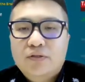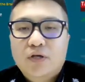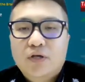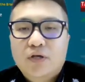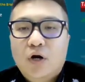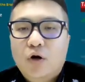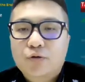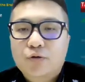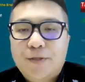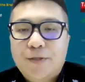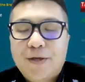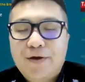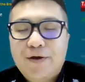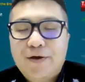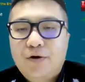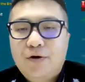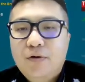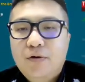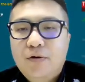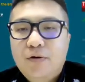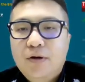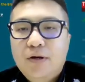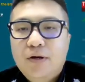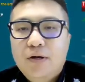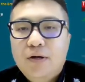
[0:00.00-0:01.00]
The
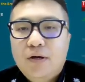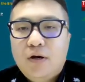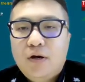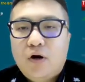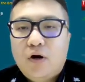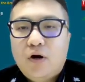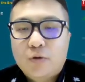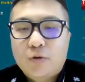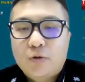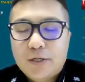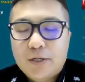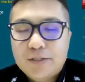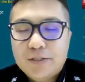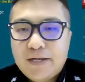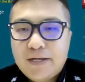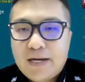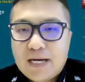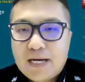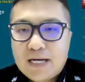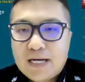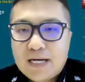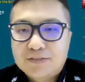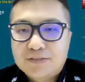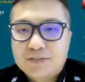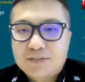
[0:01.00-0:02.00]
hotel already
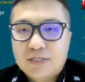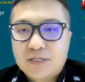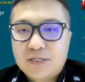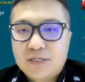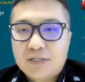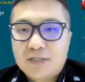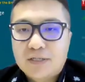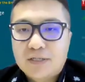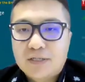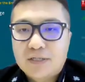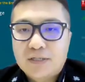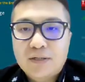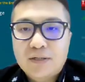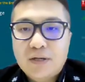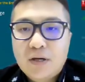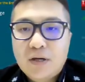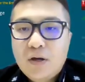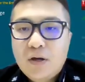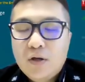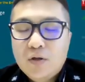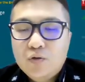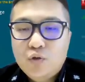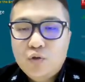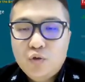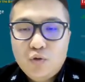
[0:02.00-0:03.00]
has a
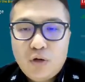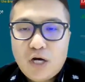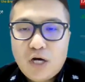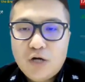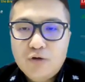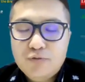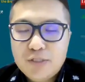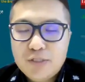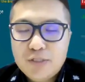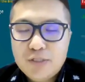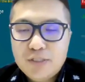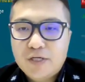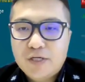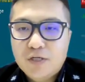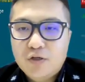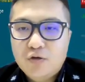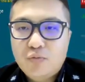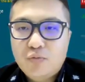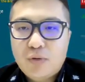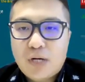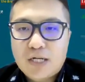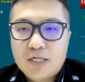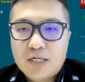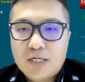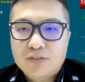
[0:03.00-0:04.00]
200
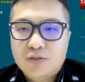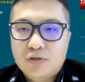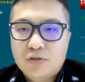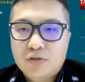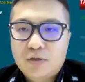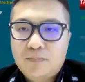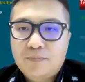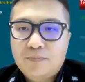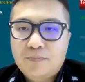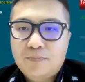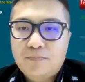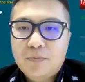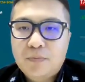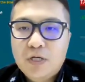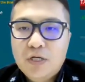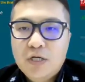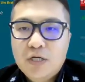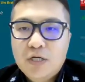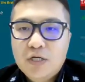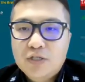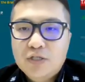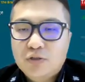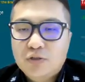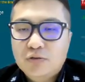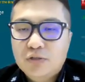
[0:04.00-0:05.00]
kilowatt
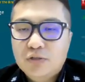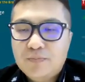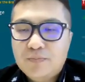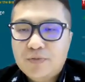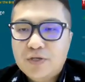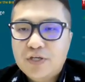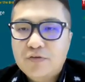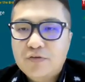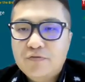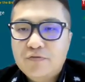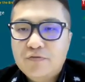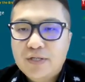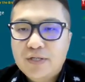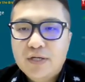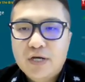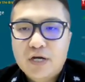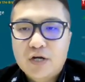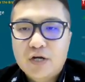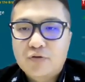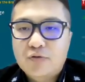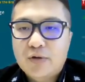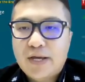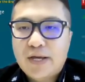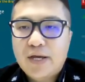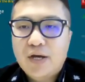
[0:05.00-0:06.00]
solar PV
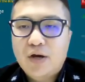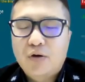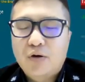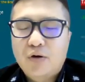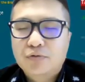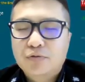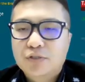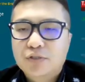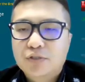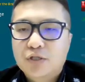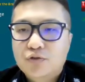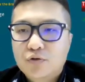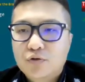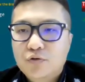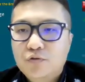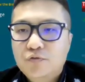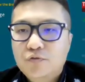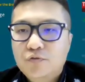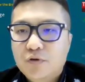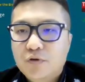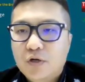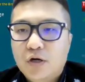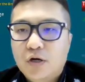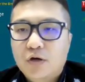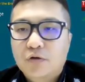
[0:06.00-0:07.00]
array on the
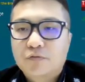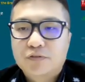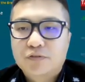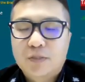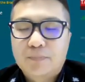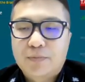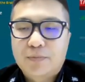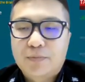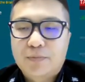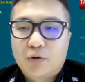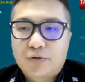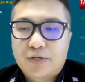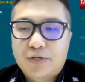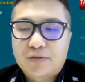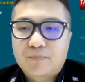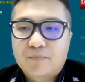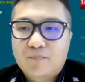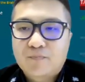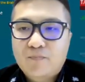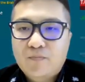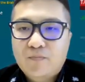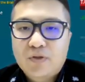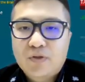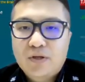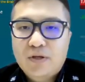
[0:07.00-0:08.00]
roof of the
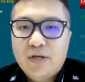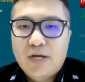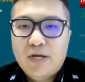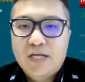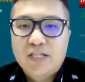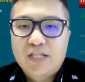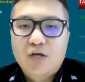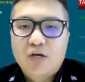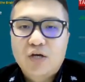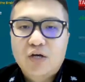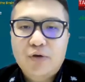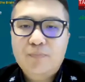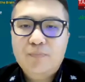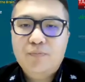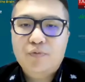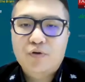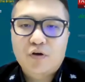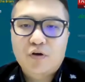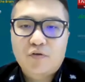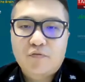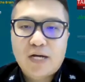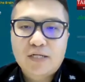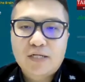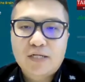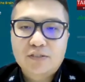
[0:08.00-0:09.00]
building, and we
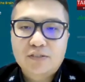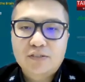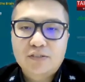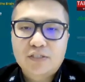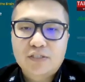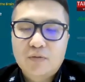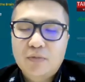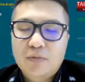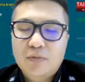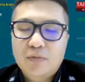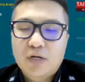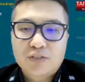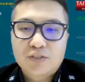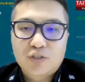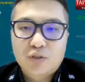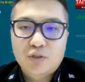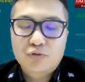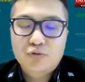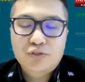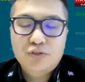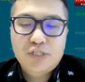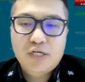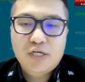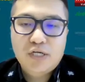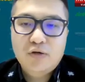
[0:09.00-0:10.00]
provided them a
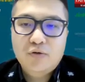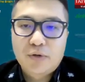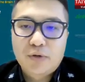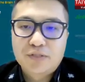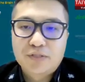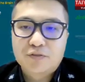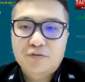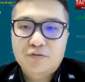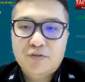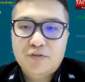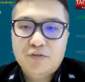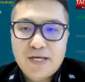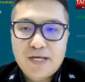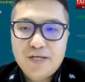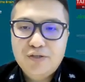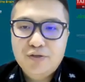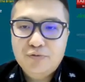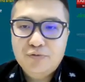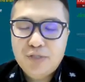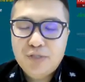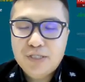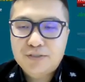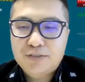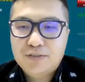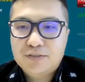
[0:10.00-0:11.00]
solution with 10
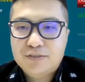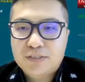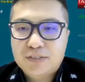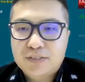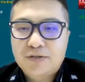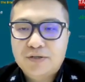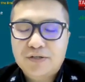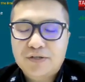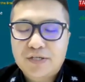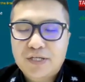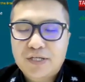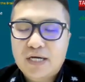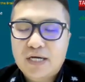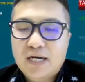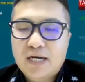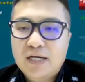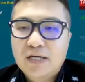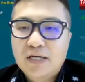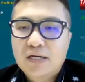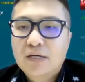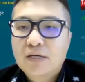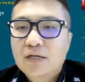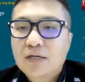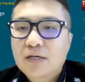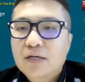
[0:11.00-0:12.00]
units
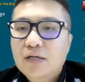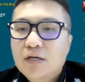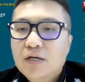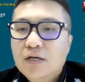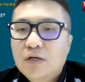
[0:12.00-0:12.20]
SunGiga